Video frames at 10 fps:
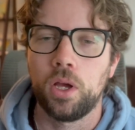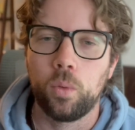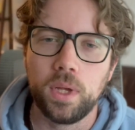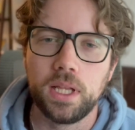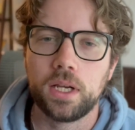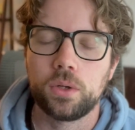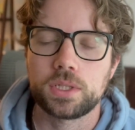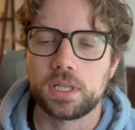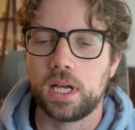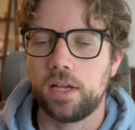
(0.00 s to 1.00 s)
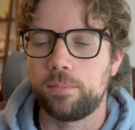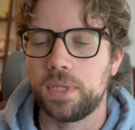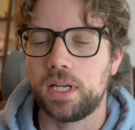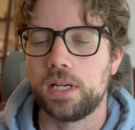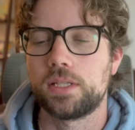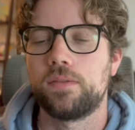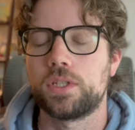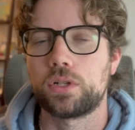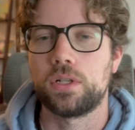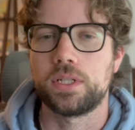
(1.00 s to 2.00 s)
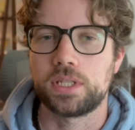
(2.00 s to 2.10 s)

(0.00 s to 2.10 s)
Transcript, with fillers: when that goes live because of the certain